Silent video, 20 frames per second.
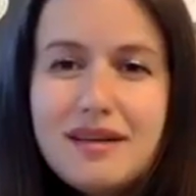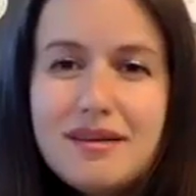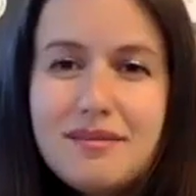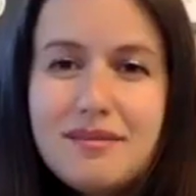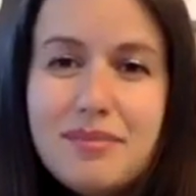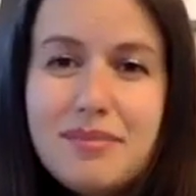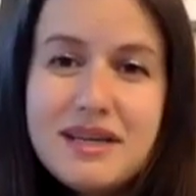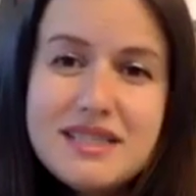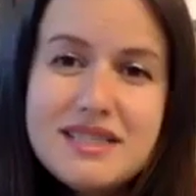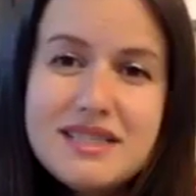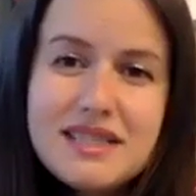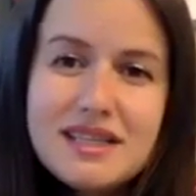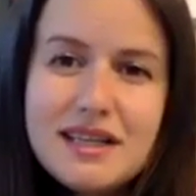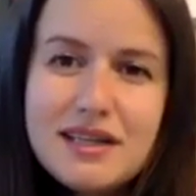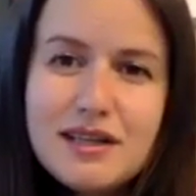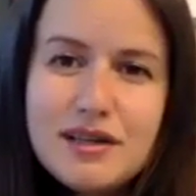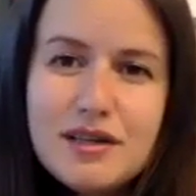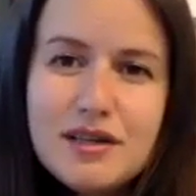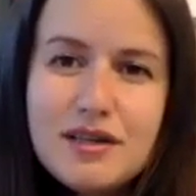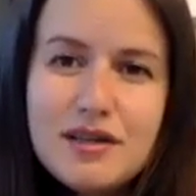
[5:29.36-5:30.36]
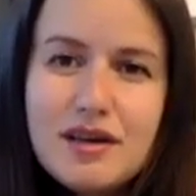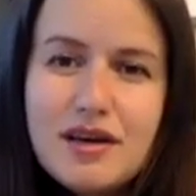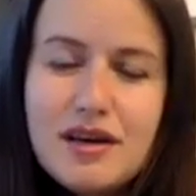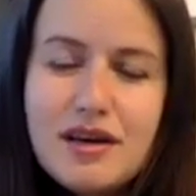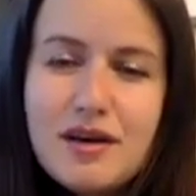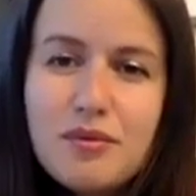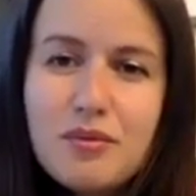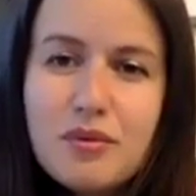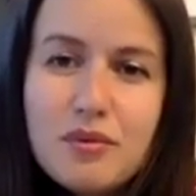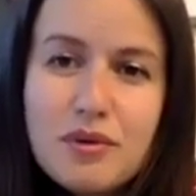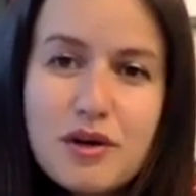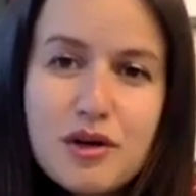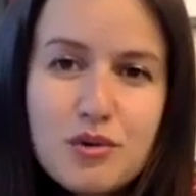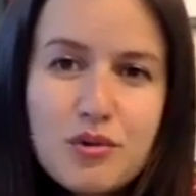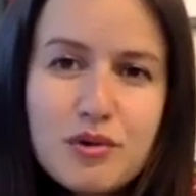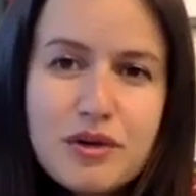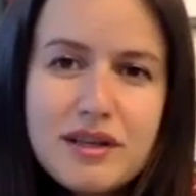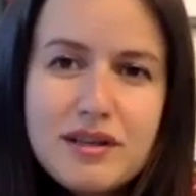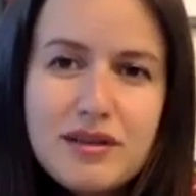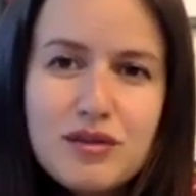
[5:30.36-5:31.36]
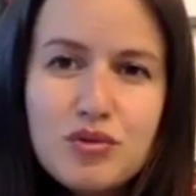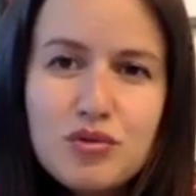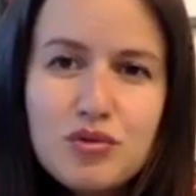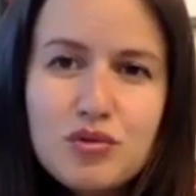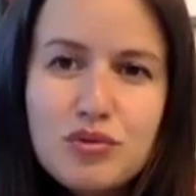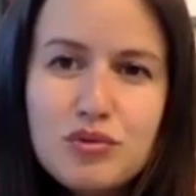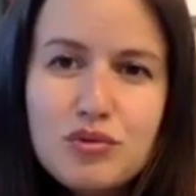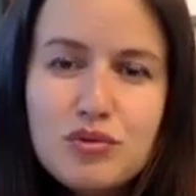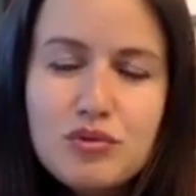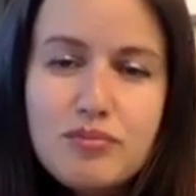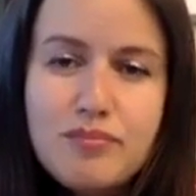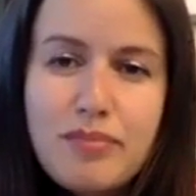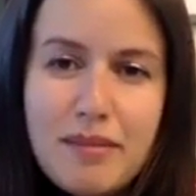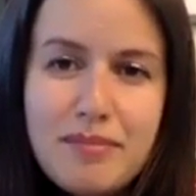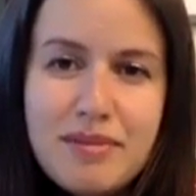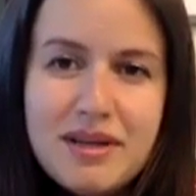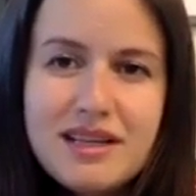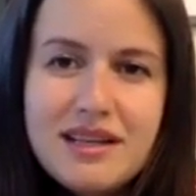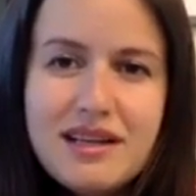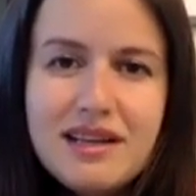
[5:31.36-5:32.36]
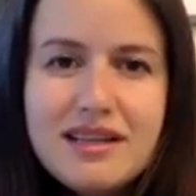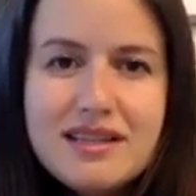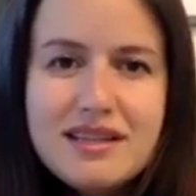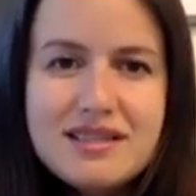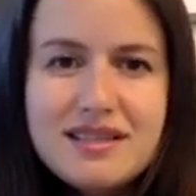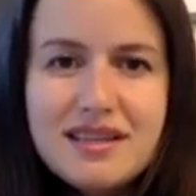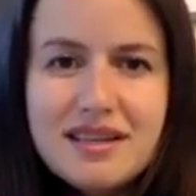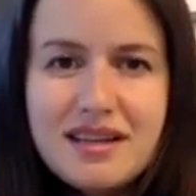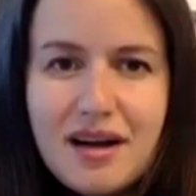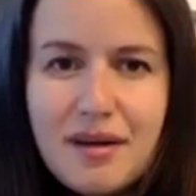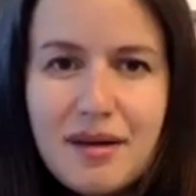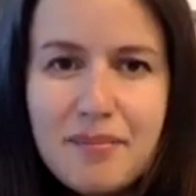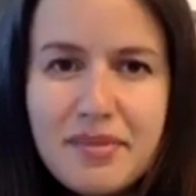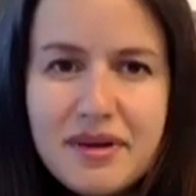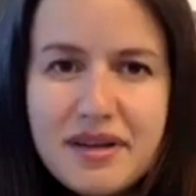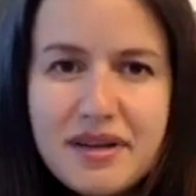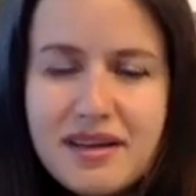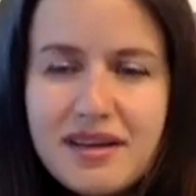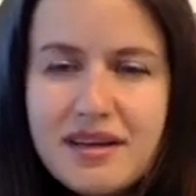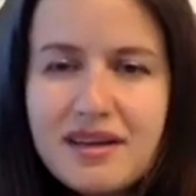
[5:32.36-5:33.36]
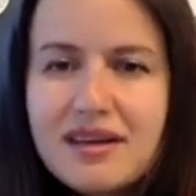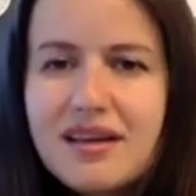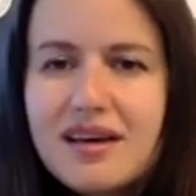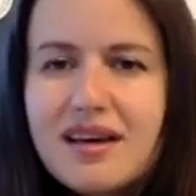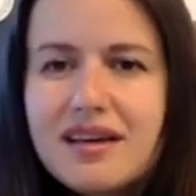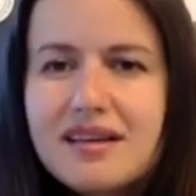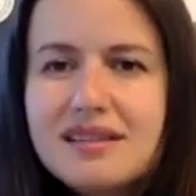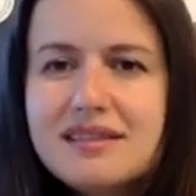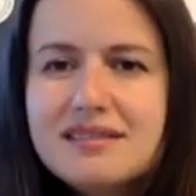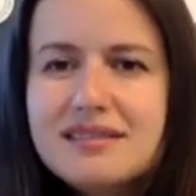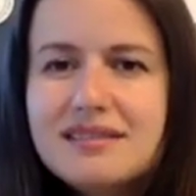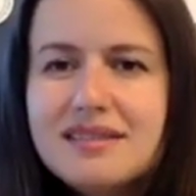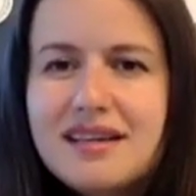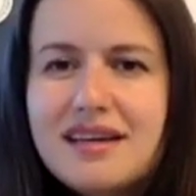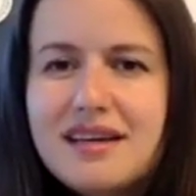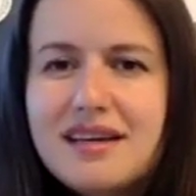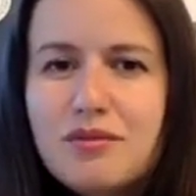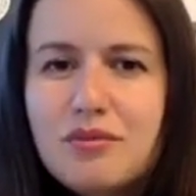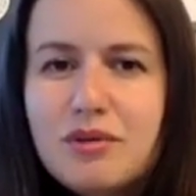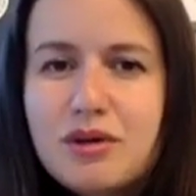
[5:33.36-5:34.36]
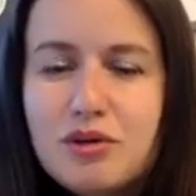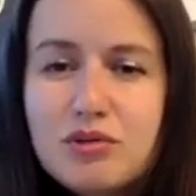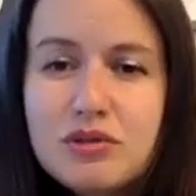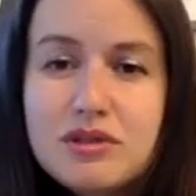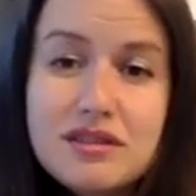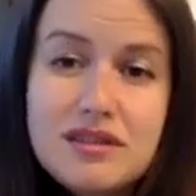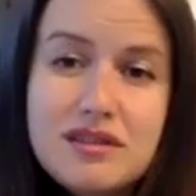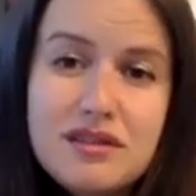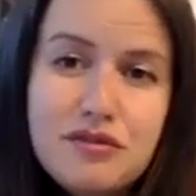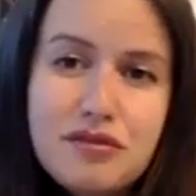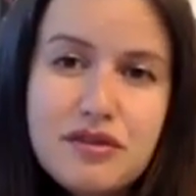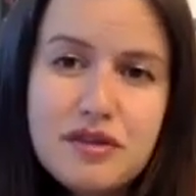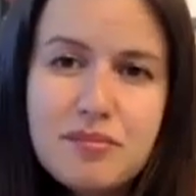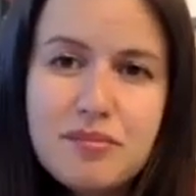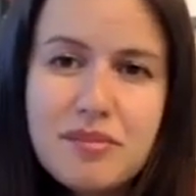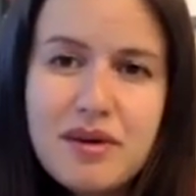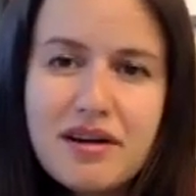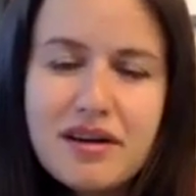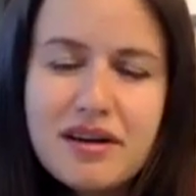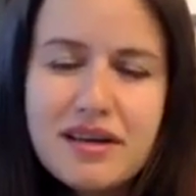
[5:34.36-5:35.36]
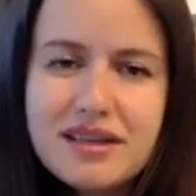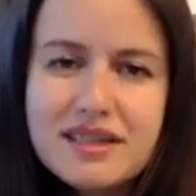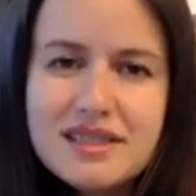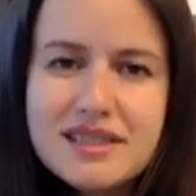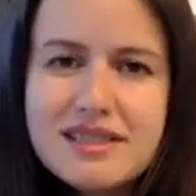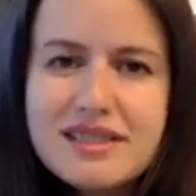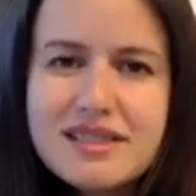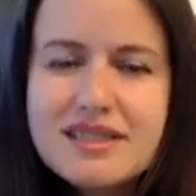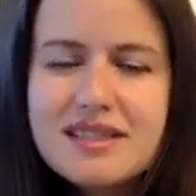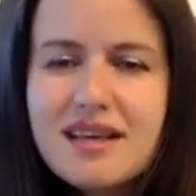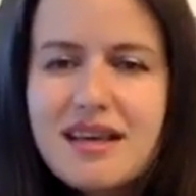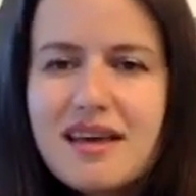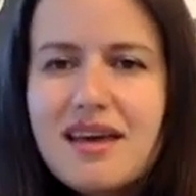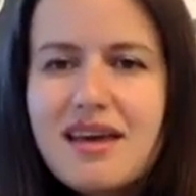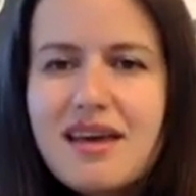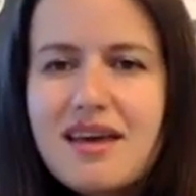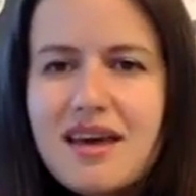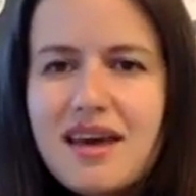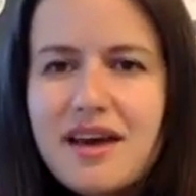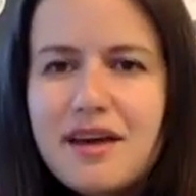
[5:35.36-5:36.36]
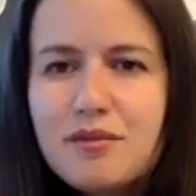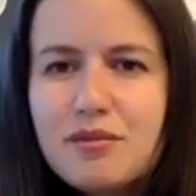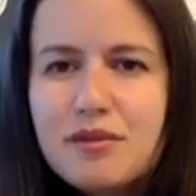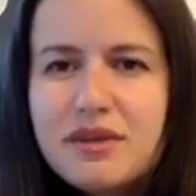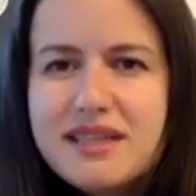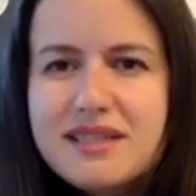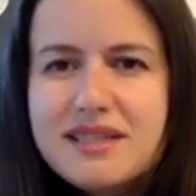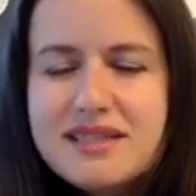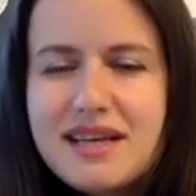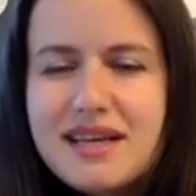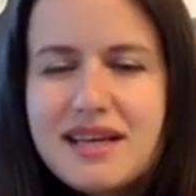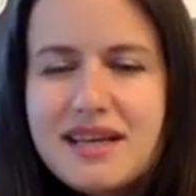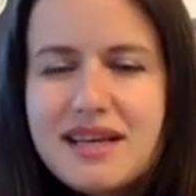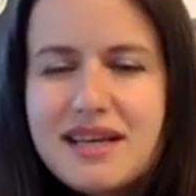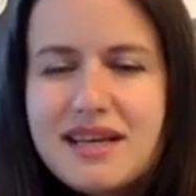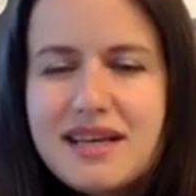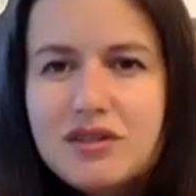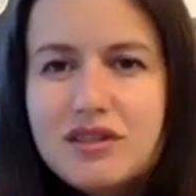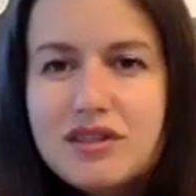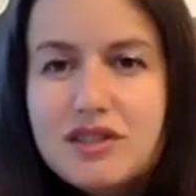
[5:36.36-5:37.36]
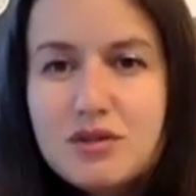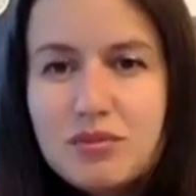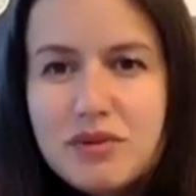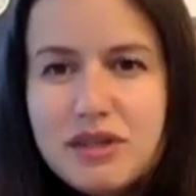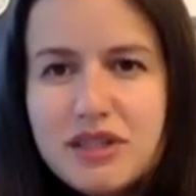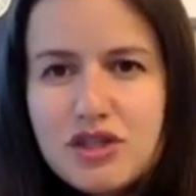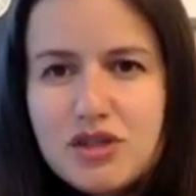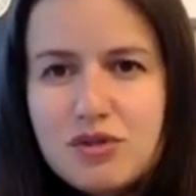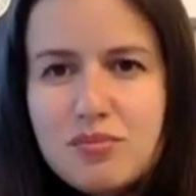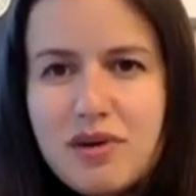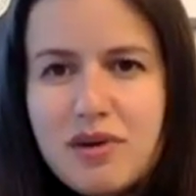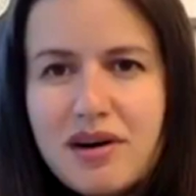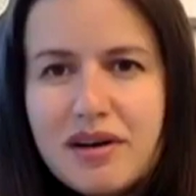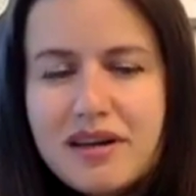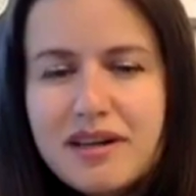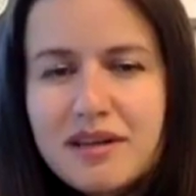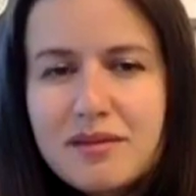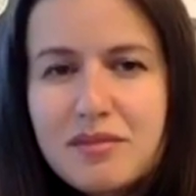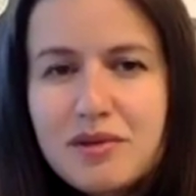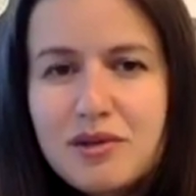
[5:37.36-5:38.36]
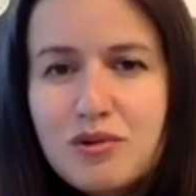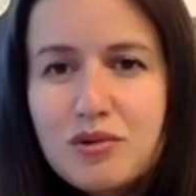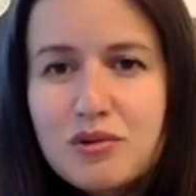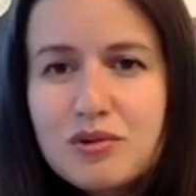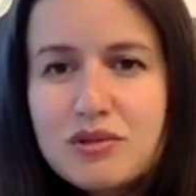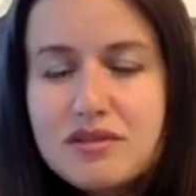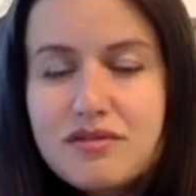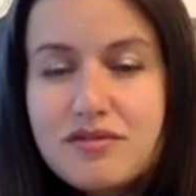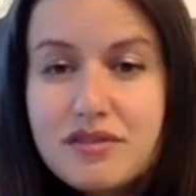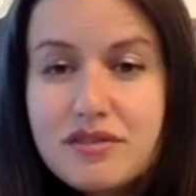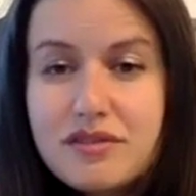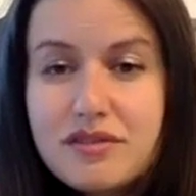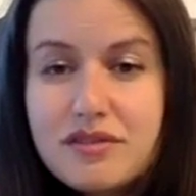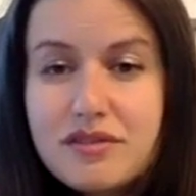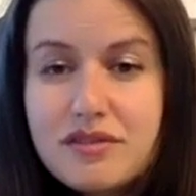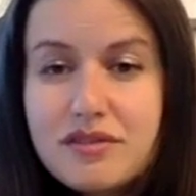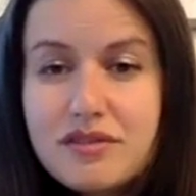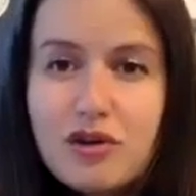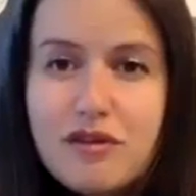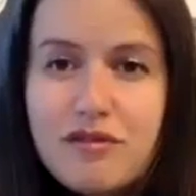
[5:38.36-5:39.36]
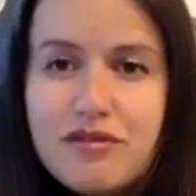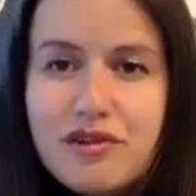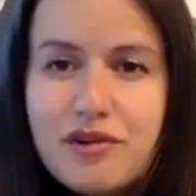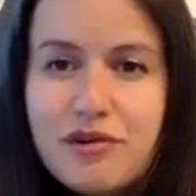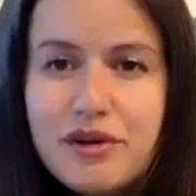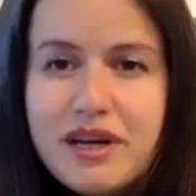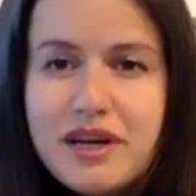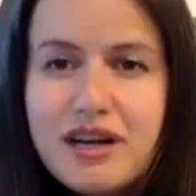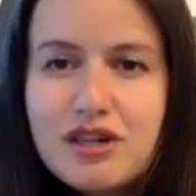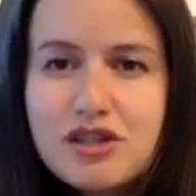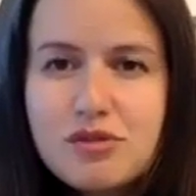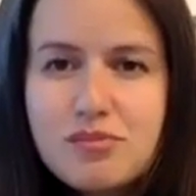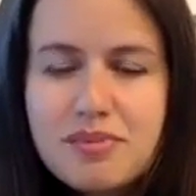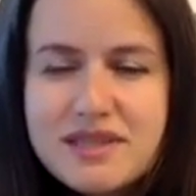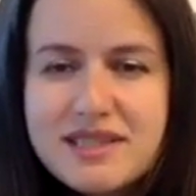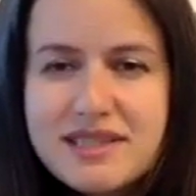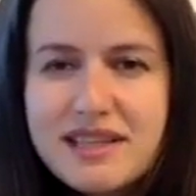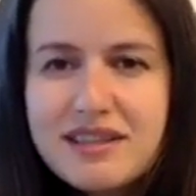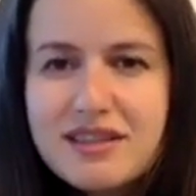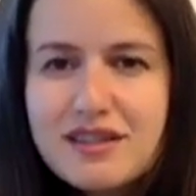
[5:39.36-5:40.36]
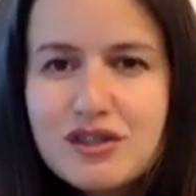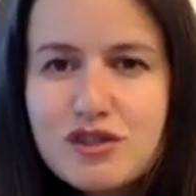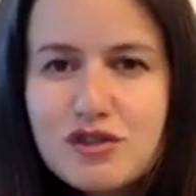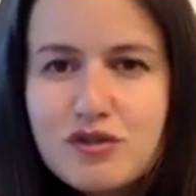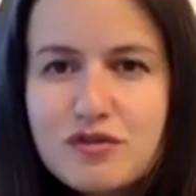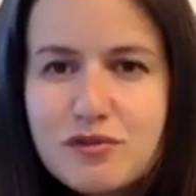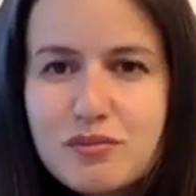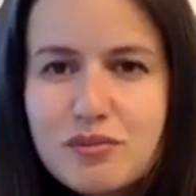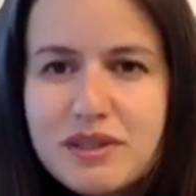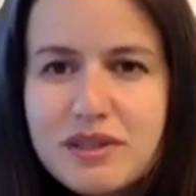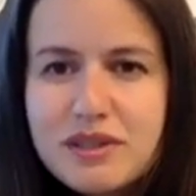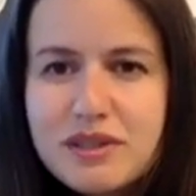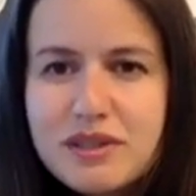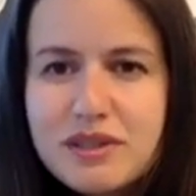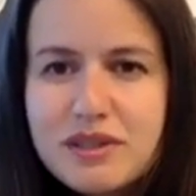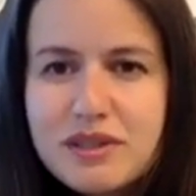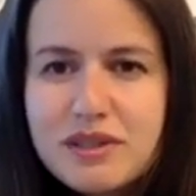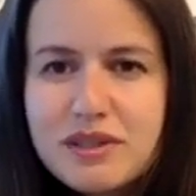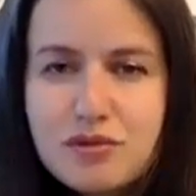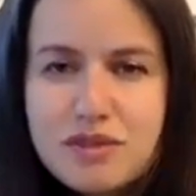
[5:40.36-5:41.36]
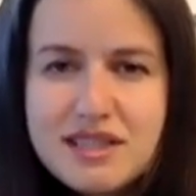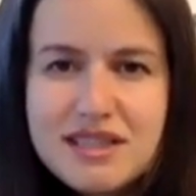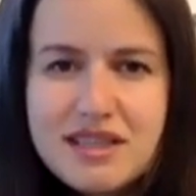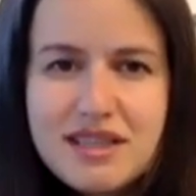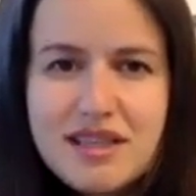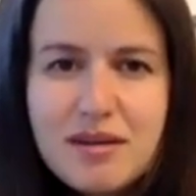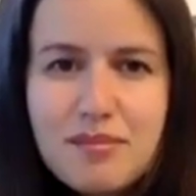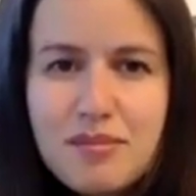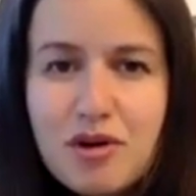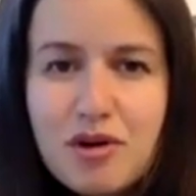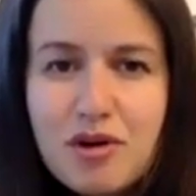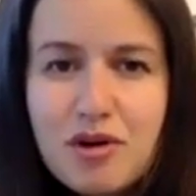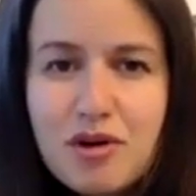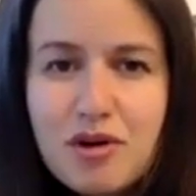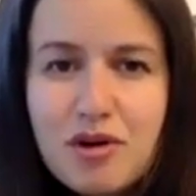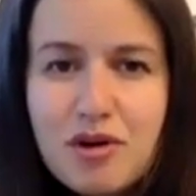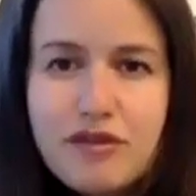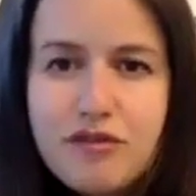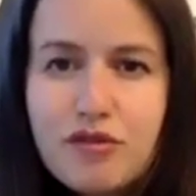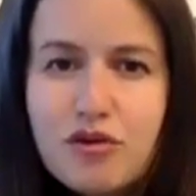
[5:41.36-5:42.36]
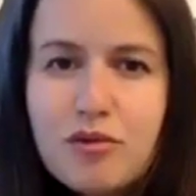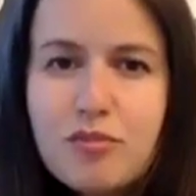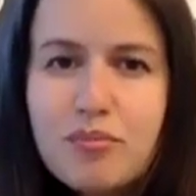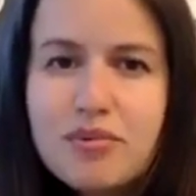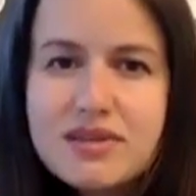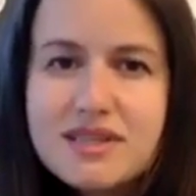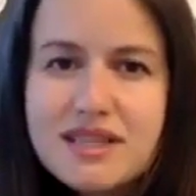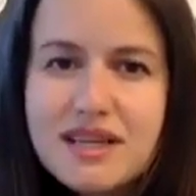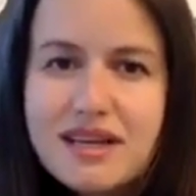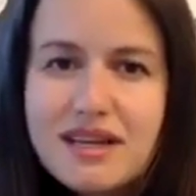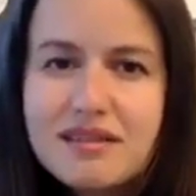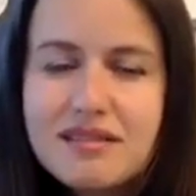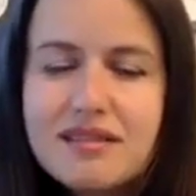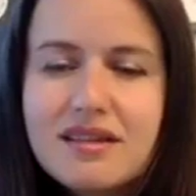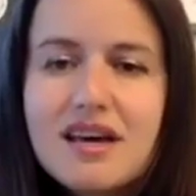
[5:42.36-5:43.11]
basically, we were looking to publicly list the company, and we looked at different markets. And we decided on the Swedish market because, first of all, a very large percentage of Sweden's electricity, about 54%,